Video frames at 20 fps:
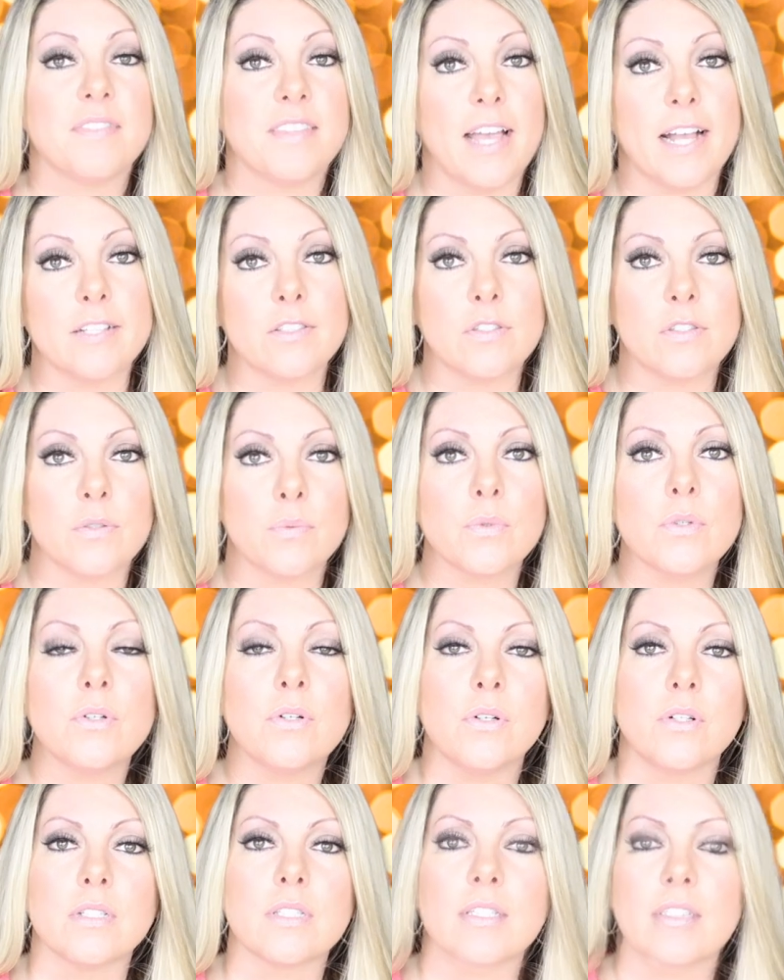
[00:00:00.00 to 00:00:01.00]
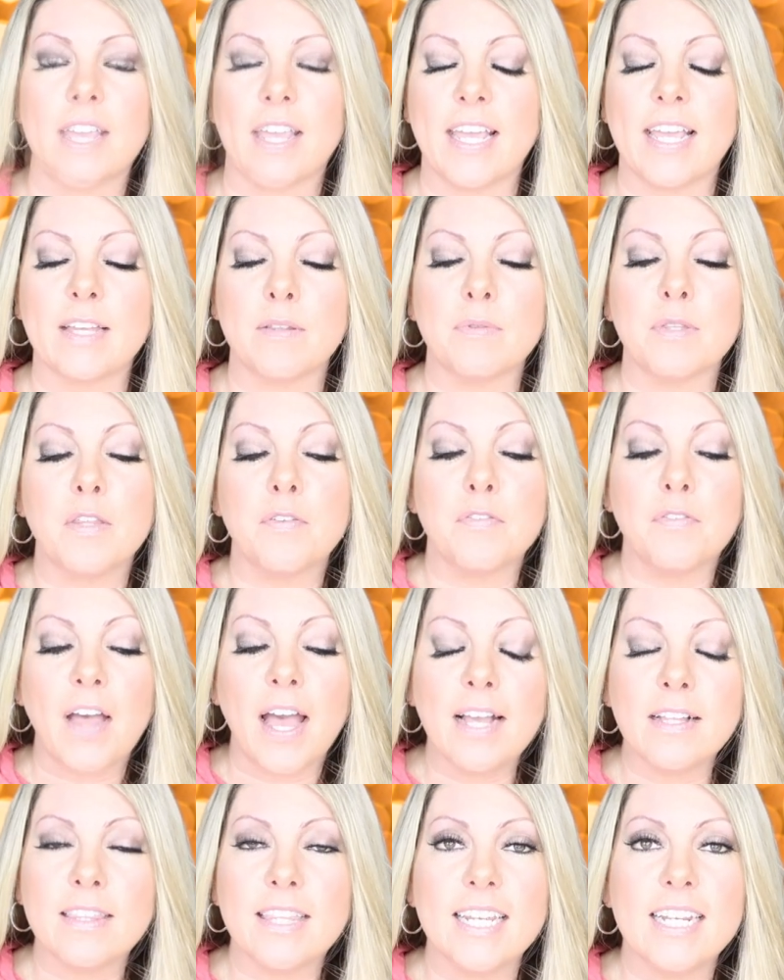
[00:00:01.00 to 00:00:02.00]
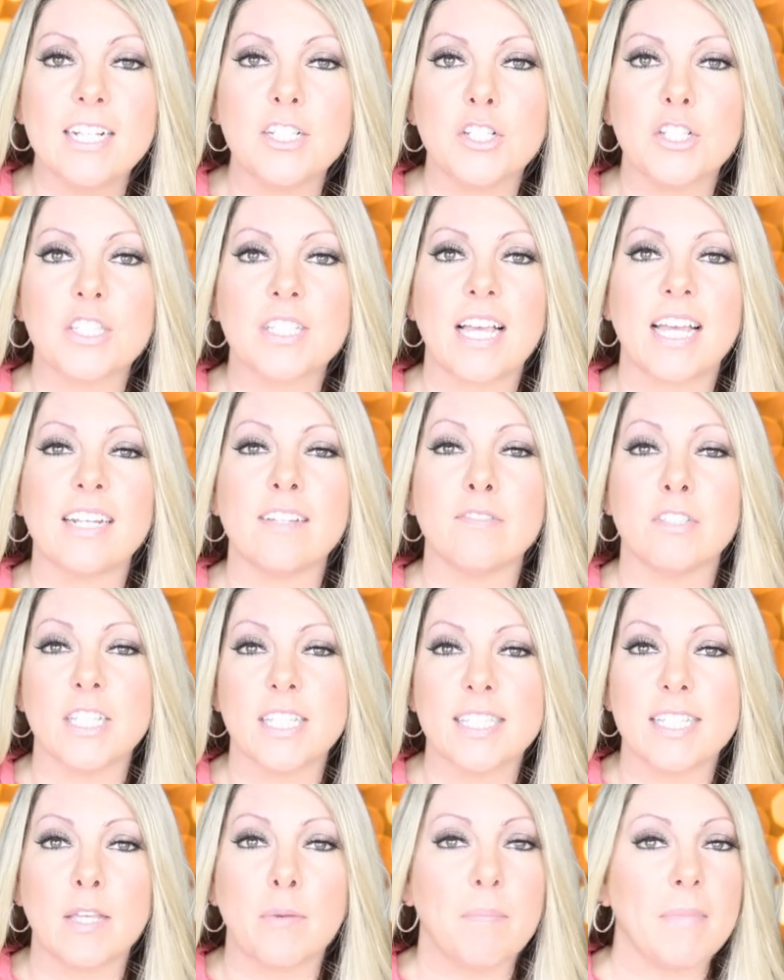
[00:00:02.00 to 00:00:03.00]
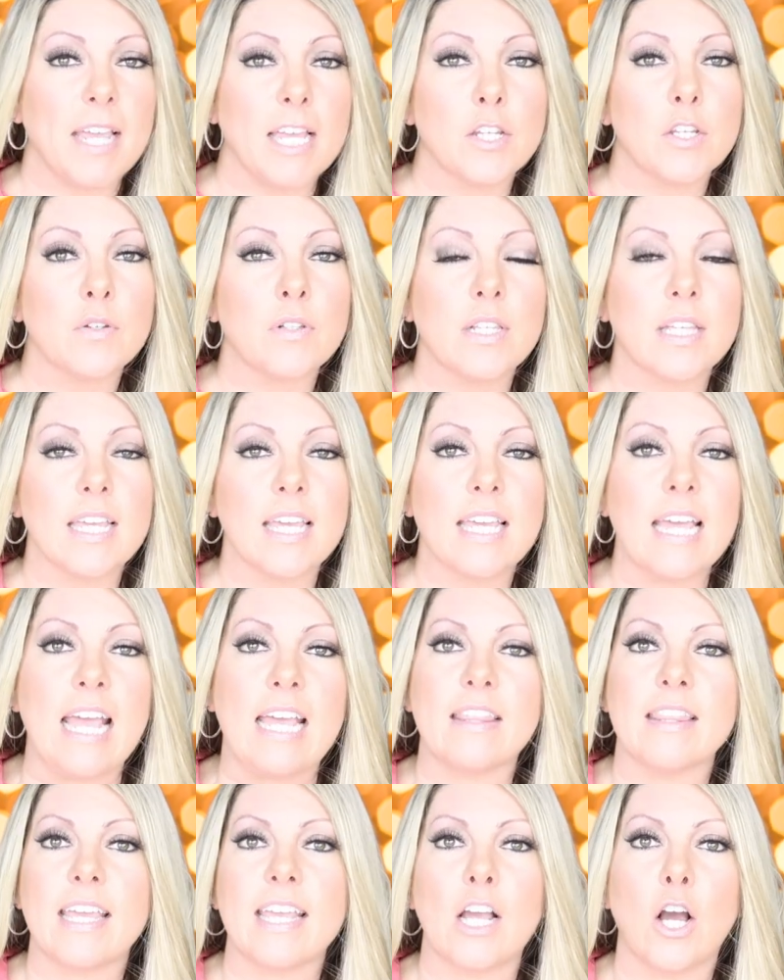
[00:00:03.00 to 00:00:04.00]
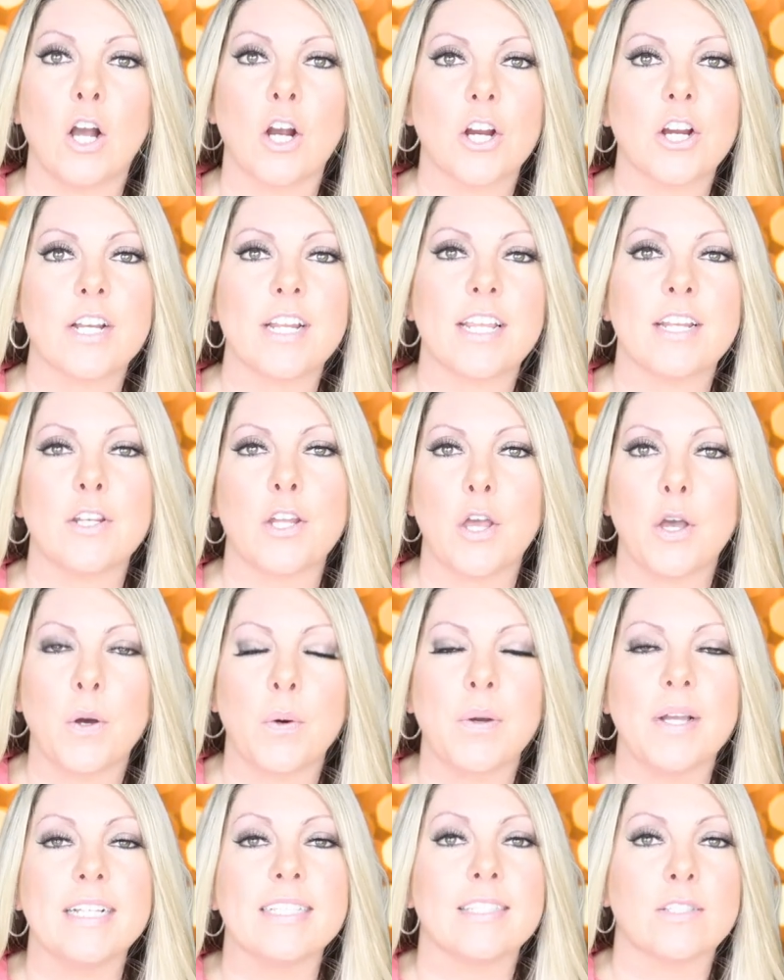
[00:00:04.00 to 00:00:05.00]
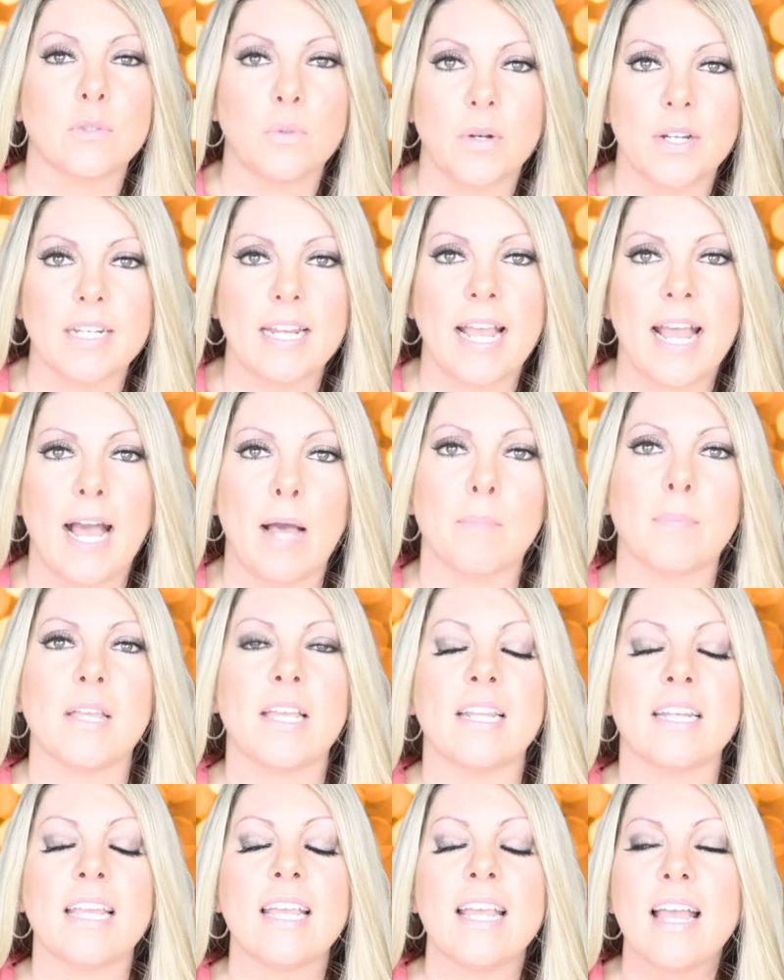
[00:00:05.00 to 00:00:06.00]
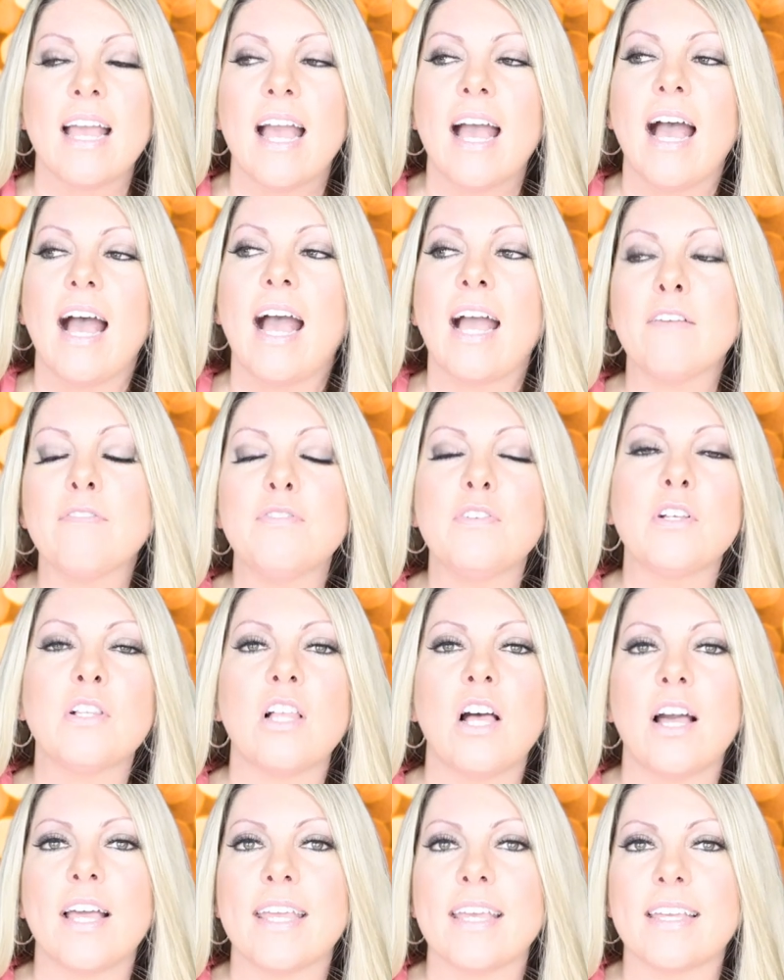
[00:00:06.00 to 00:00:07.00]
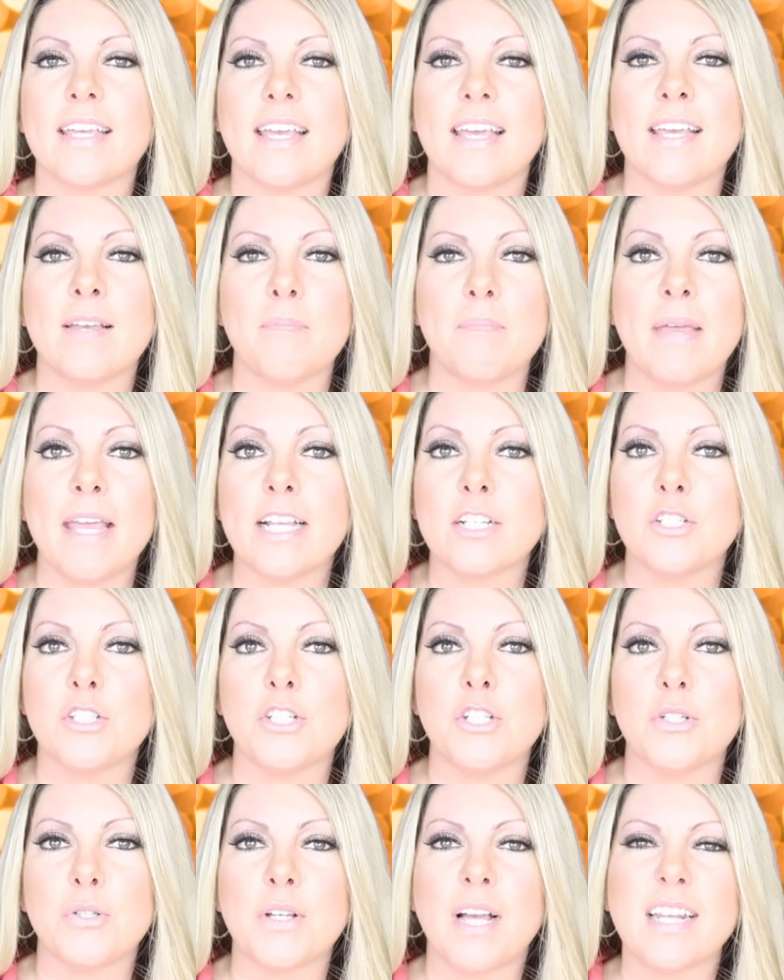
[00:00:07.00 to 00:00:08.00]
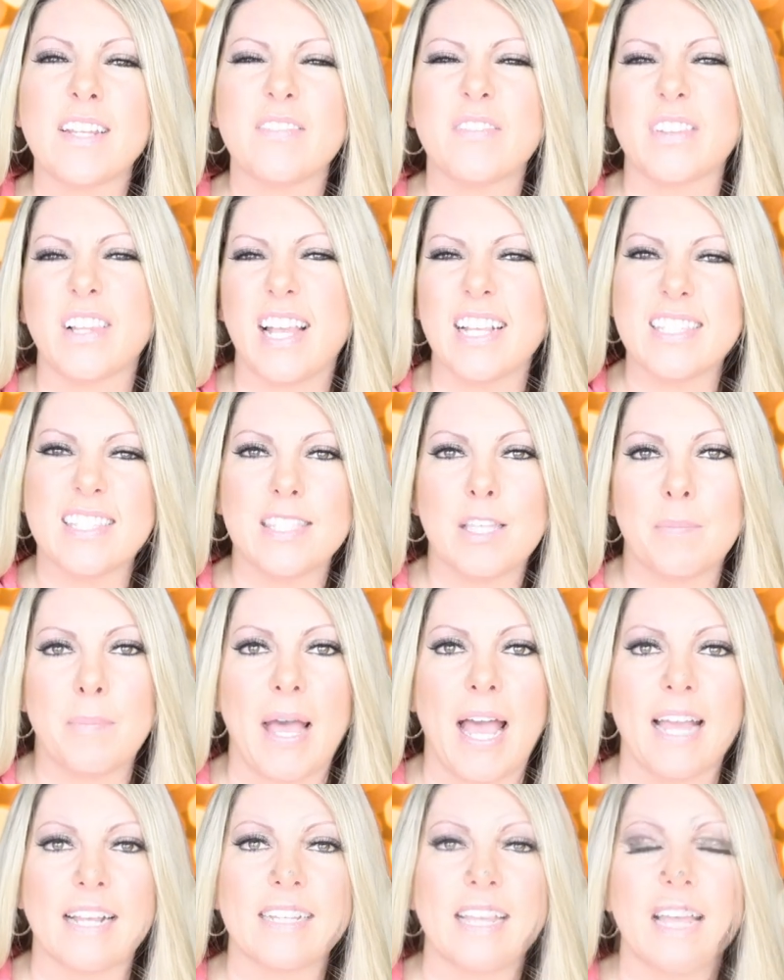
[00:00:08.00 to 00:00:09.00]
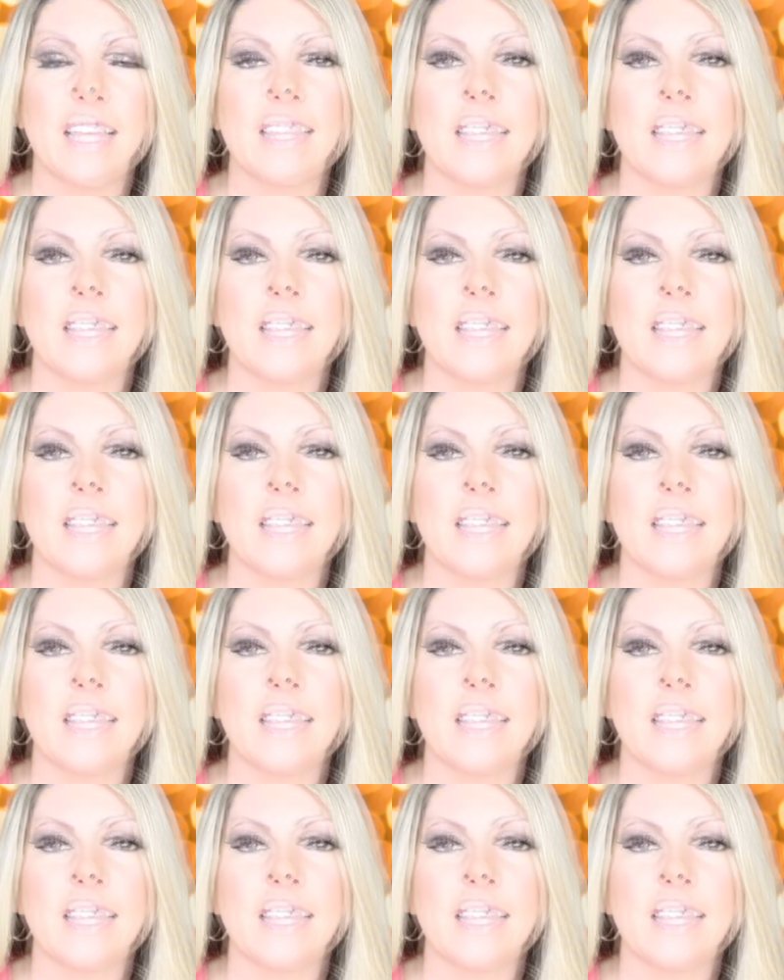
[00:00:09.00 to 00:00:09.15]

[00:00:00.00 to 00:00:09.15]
That's the rules. And the fact that it just kind of does it manually and they already know it's going to happen, I feel like it makes you kind of less the bad guy.